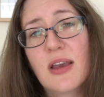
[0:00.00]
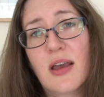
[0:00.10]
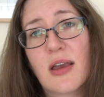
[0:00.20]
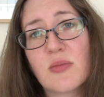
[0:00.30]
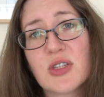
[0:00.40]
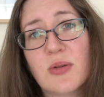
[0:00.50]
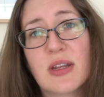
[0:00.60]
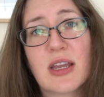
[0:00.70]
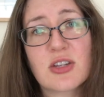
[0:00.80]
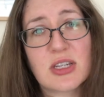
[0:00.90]
so you can
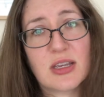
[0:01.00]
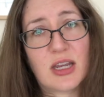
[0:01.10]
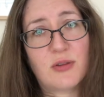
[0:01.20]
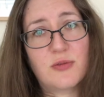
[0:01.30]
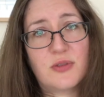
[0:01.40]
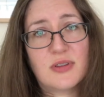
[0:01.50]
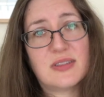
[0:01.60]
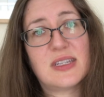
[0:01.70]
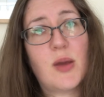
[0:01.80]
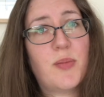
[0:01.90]
actually kind of
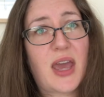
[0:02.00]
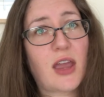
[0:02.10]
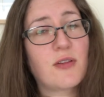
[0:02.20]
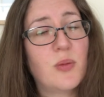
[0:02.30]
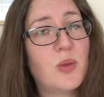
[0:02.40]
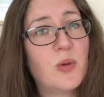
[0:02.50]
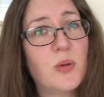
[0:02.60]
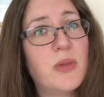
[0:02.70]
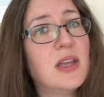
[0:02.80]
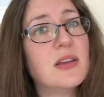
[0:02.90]
step back from the
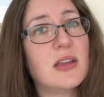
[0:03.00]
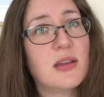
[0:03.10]
moment